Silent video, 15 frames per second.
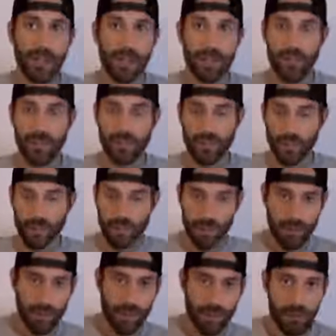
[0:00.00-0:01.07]
and so
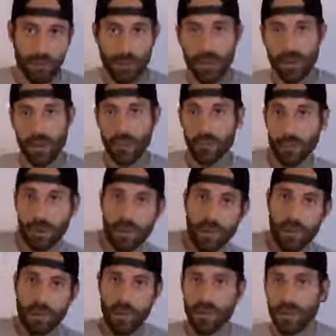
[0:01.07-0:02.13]
when you turn a rudder on a
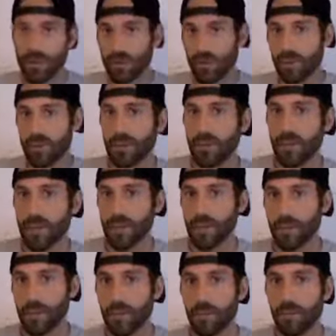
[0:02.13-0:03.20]
boat, it controls the
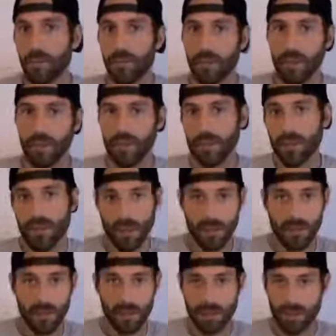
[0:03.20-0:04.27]
direction of the boat. Just
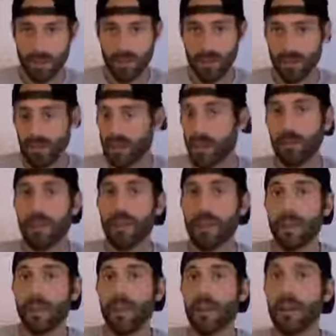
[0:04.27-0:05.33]
the same thing
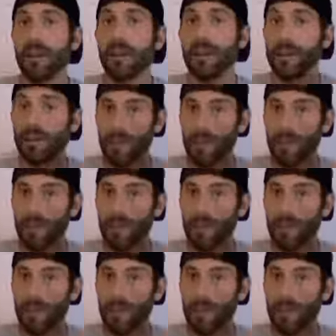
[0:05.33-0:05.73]
in the air.